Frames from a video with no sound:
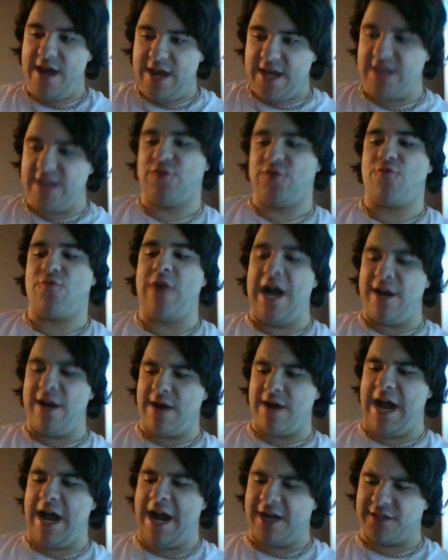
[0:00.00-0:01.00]
He's a
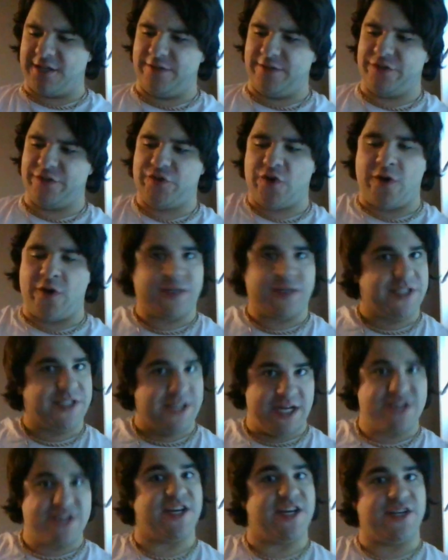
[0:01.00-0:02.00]
writer, activist, journalist, and
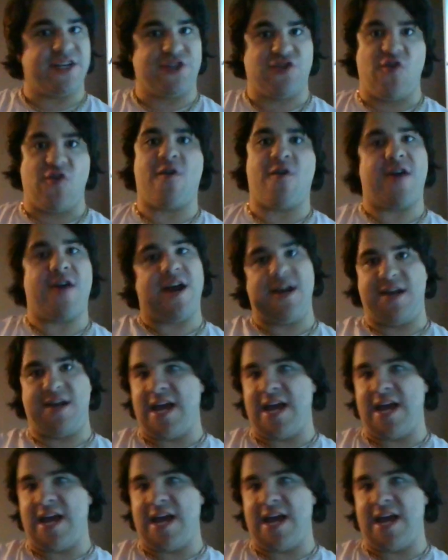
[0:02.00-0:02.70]
he's a historian.